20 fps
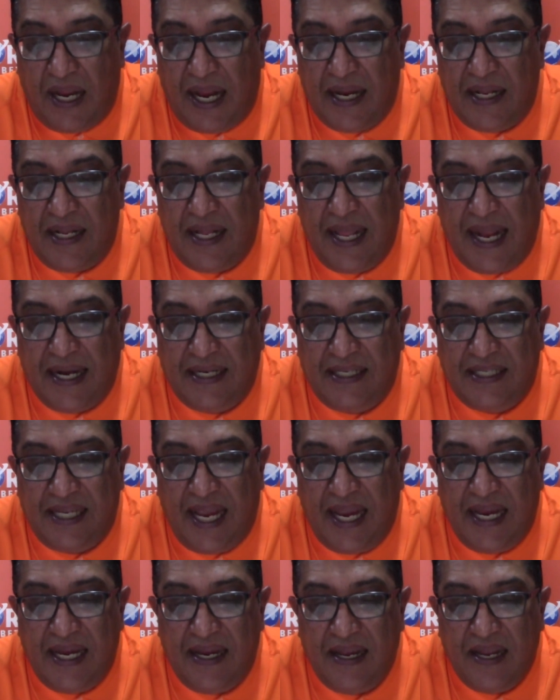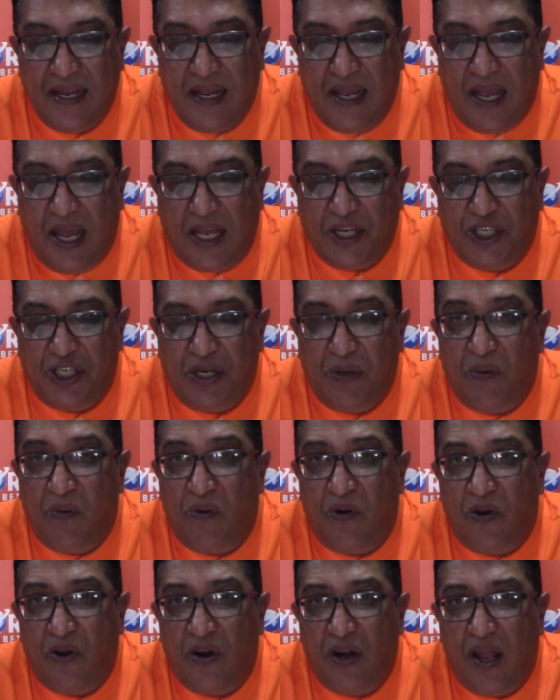and that day she
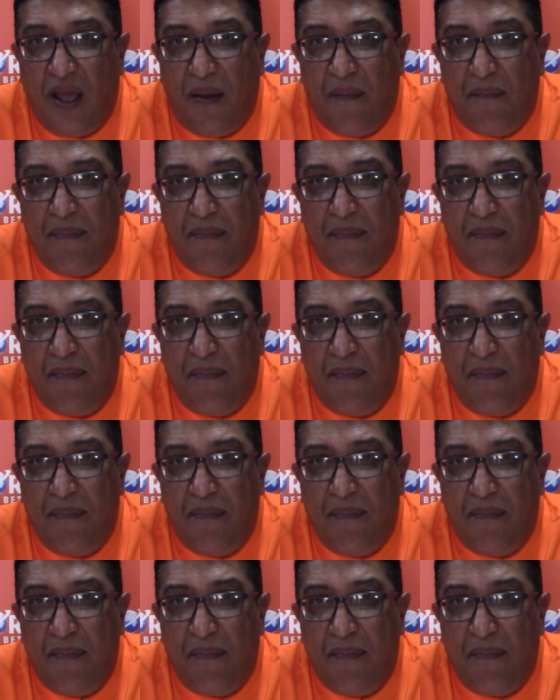won,